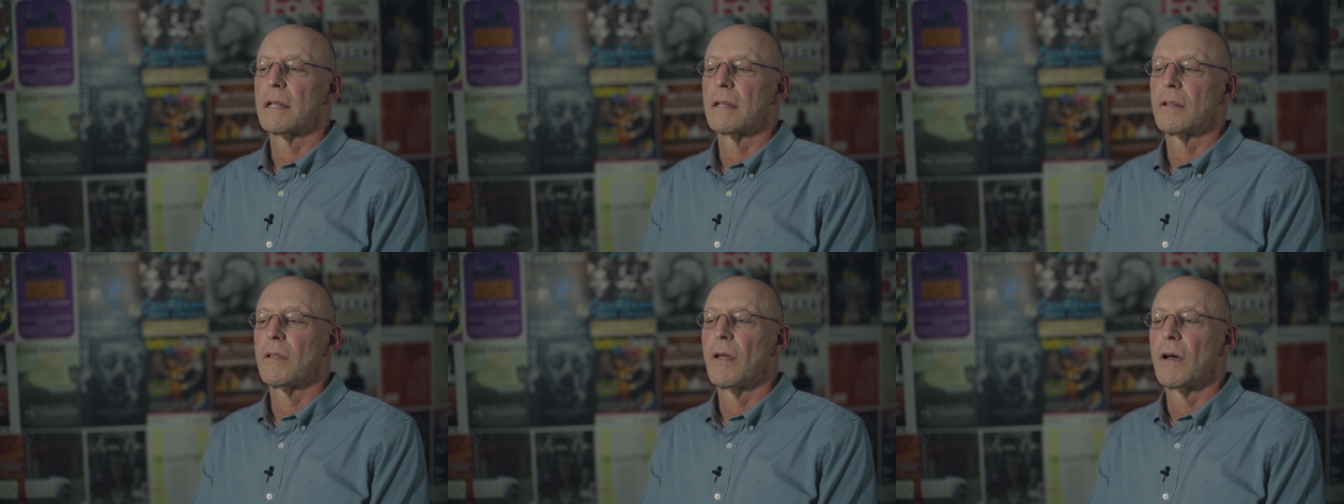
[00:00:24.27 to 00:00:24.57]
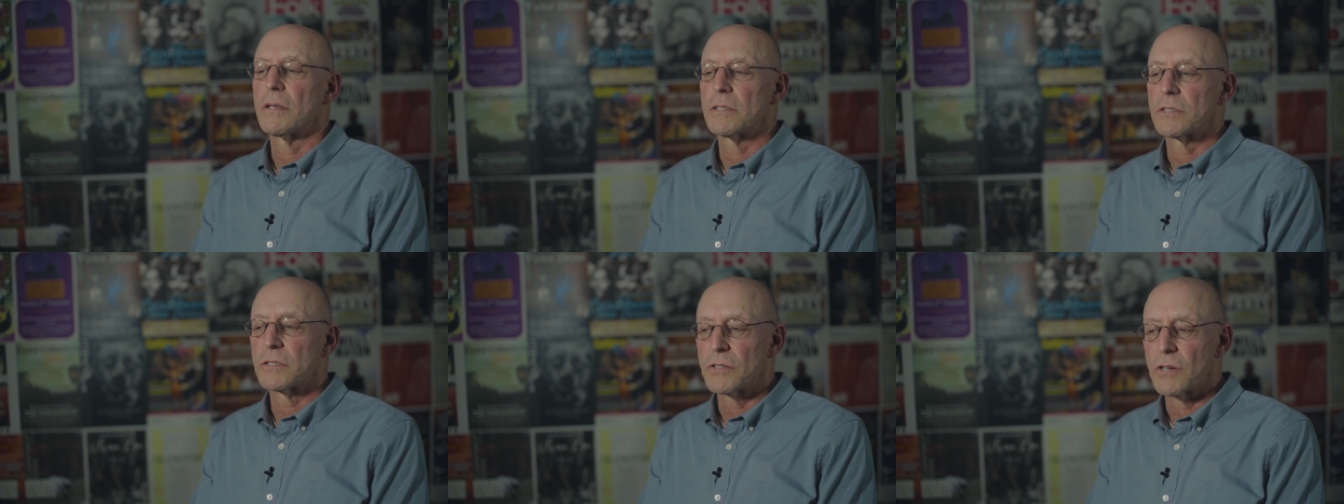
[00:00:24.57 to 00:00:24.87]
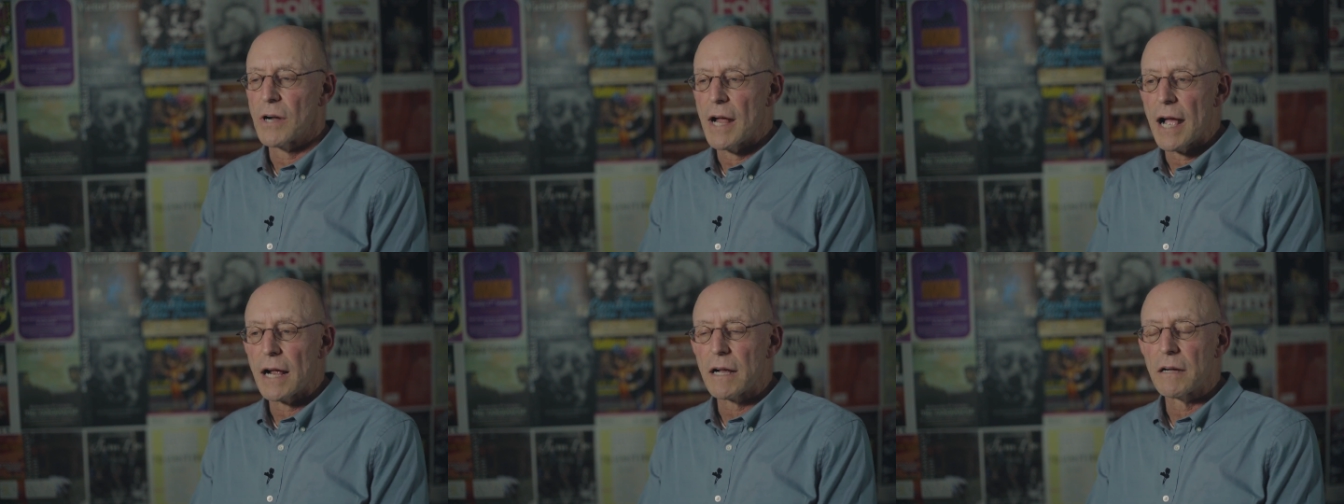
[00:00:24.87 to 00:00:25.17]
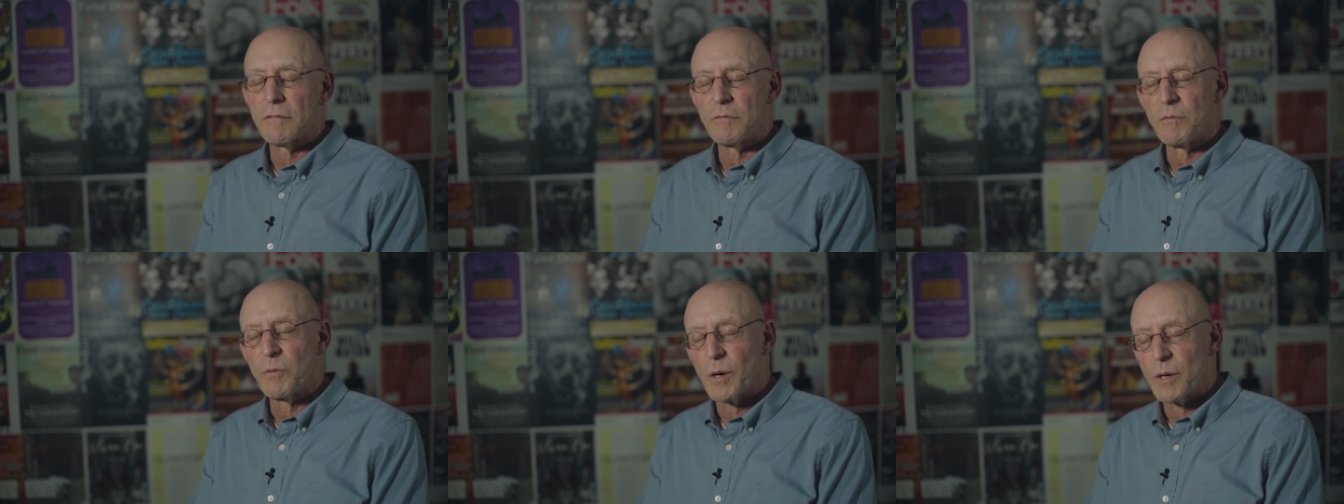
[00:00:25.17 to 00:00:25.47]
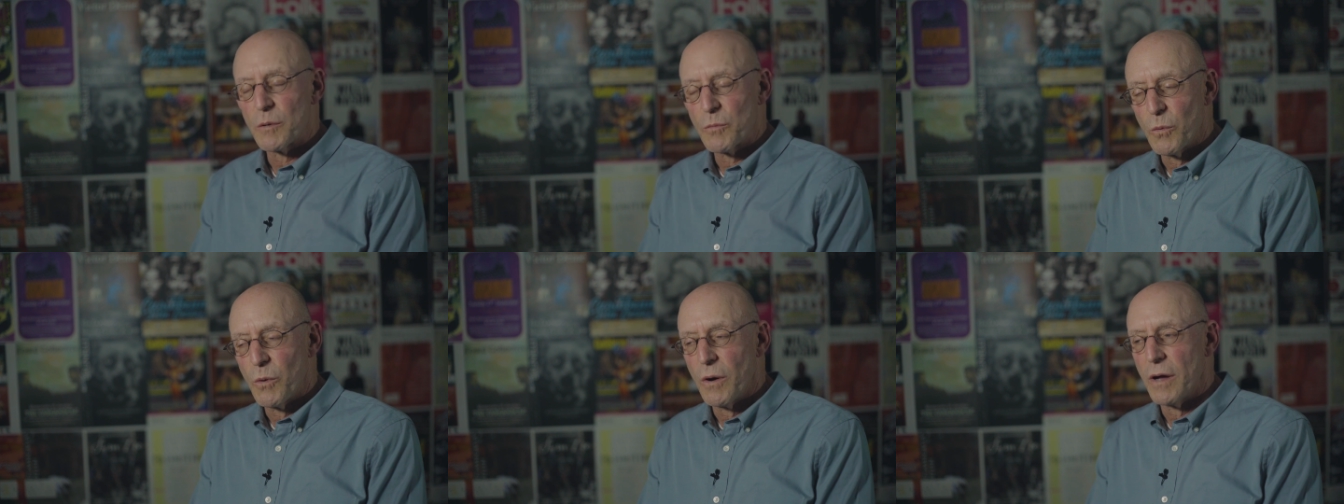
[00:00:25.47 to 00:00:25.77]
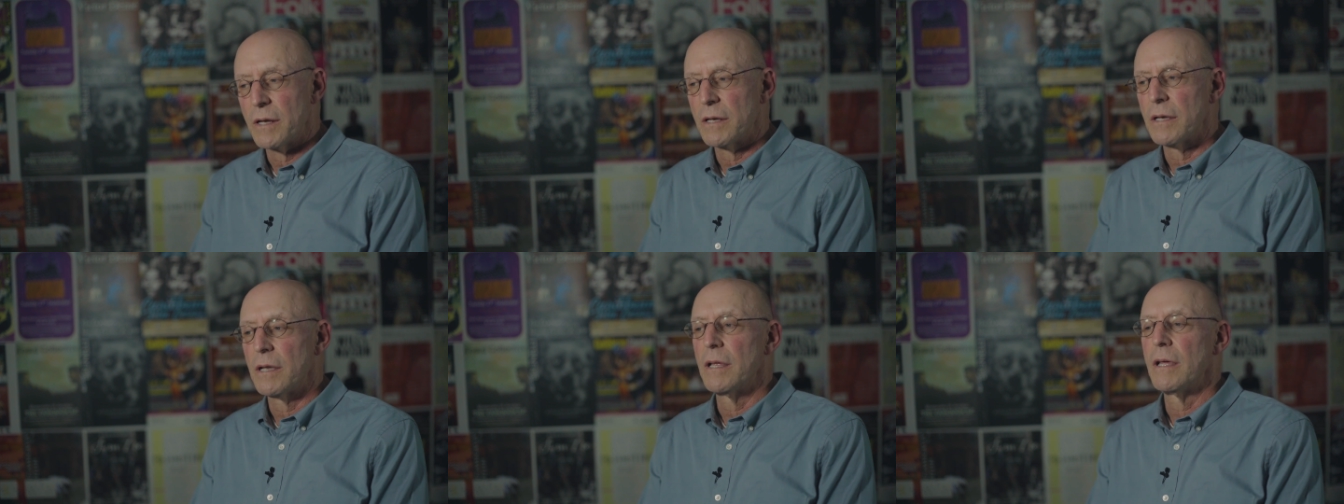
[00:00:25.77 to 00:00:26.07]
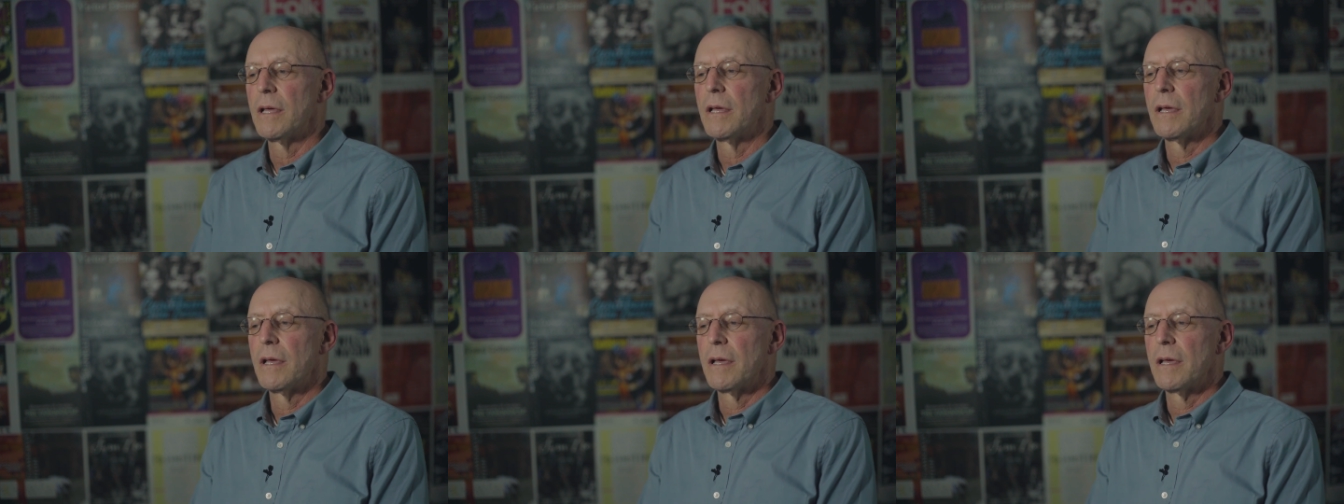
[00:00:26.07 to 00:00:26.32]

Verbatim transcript: lost track of what one